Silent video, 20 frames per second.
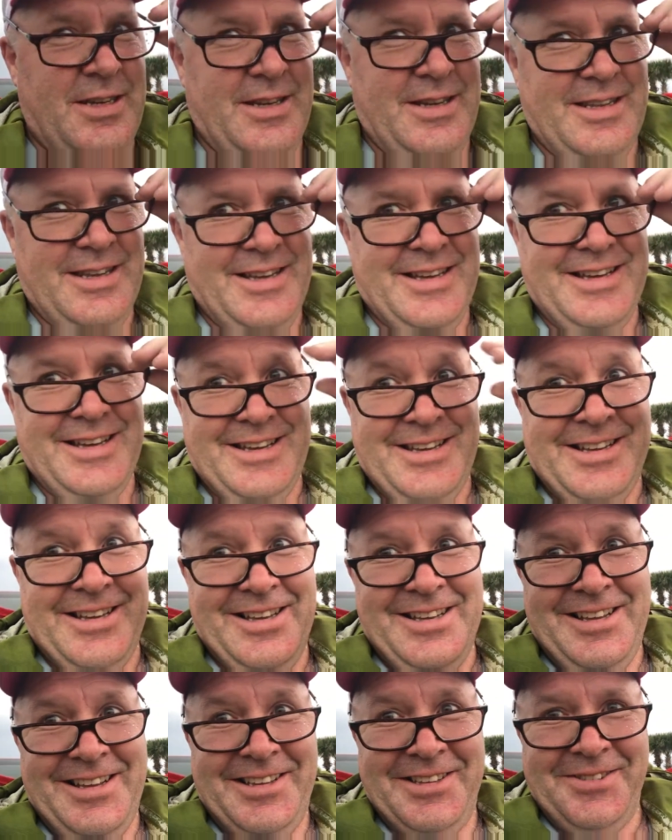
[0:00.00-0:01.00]

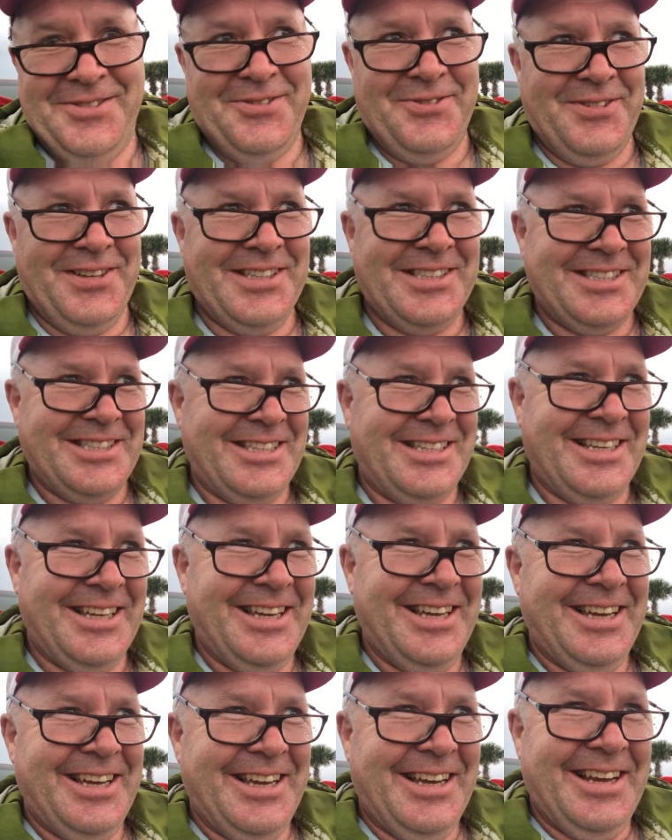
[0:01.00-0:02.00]
today's fishing
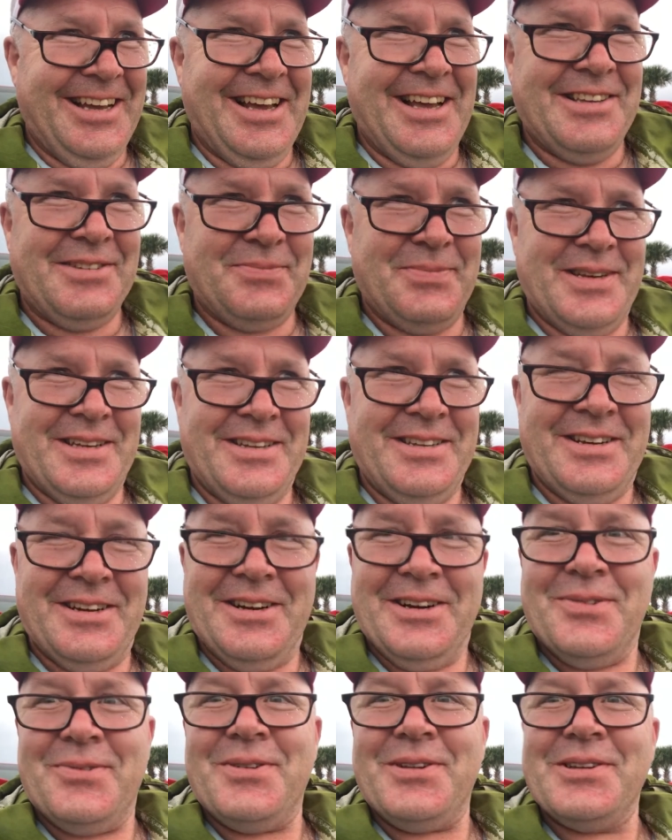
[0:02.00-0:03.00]
has been
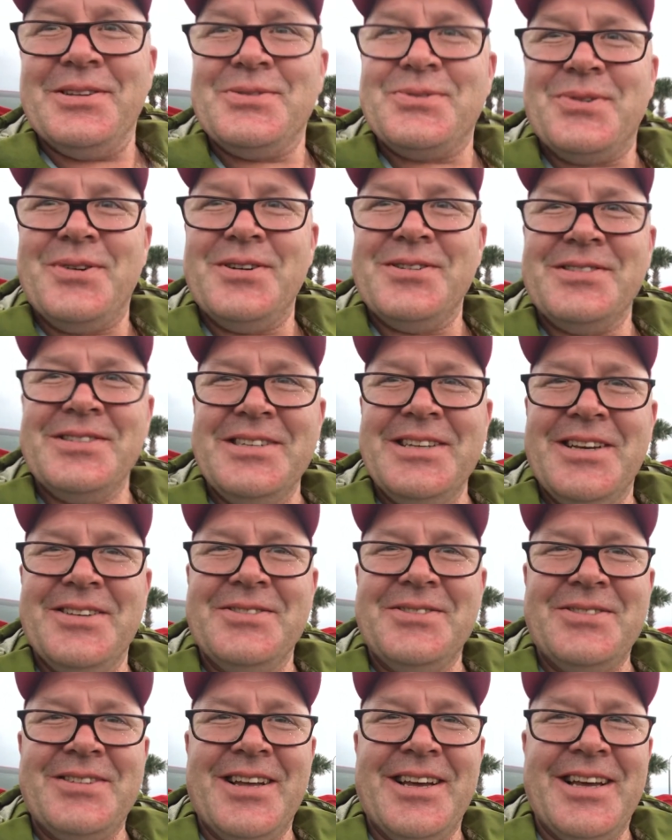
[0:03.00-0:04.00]
terrible. It's worse than
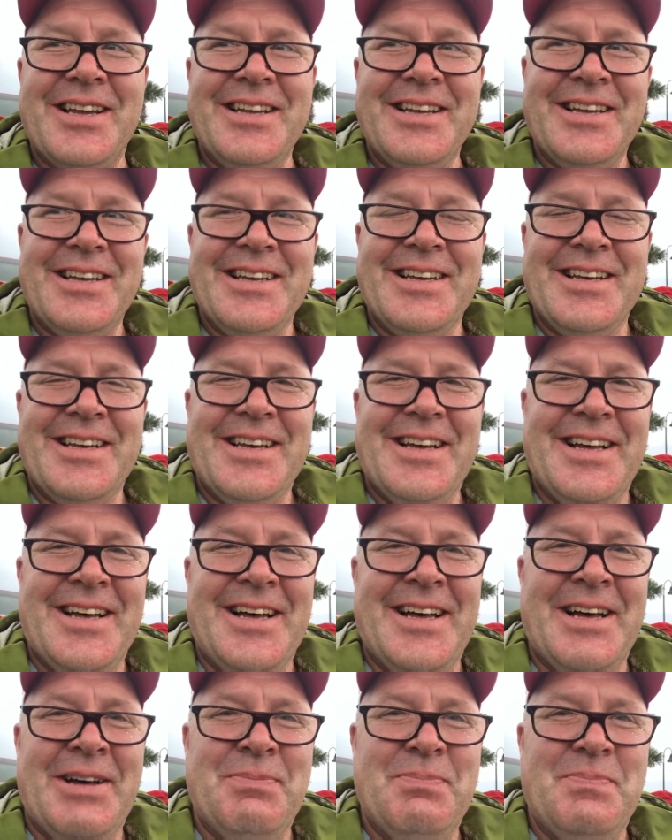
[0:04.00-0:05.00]
yesterday.
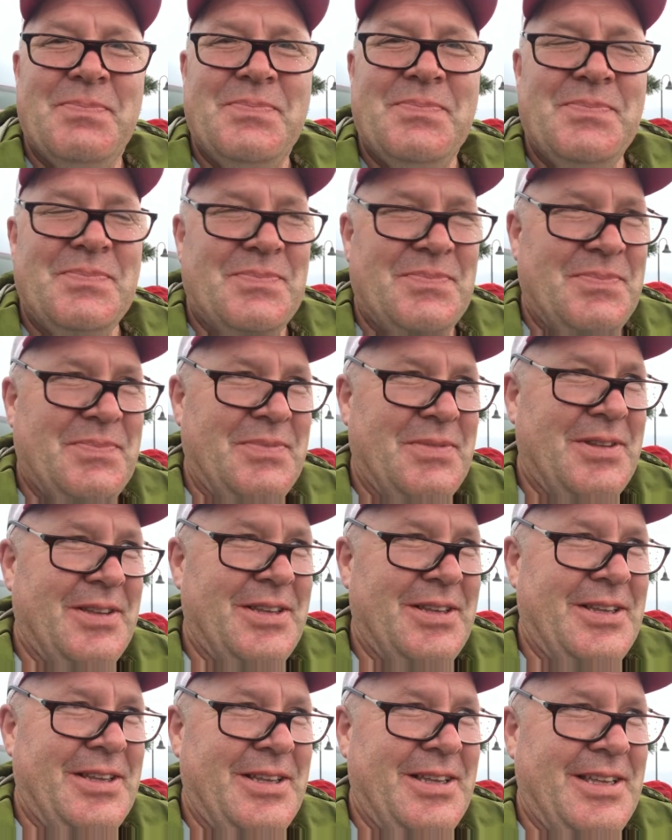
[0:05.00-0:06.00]
Um,
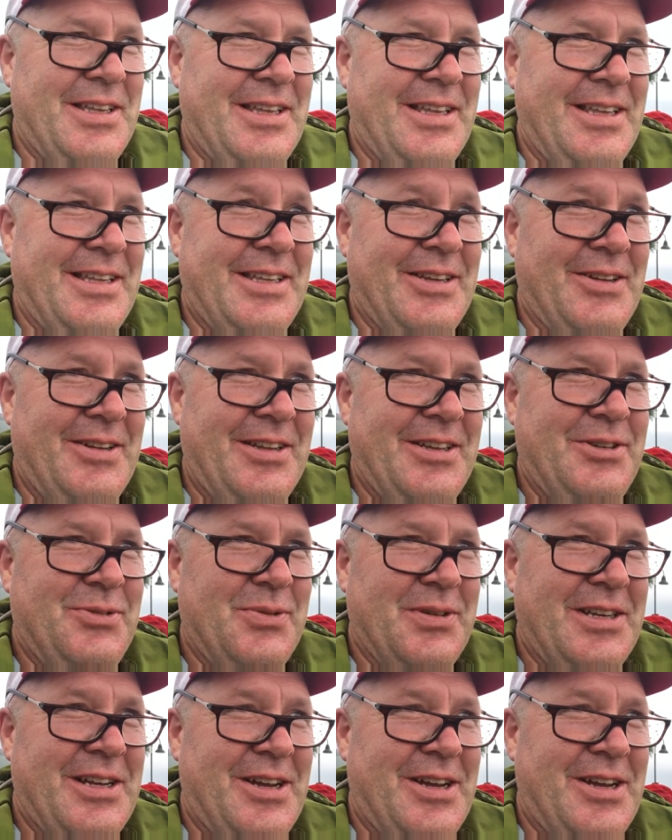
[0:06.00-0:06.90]
you know, at least we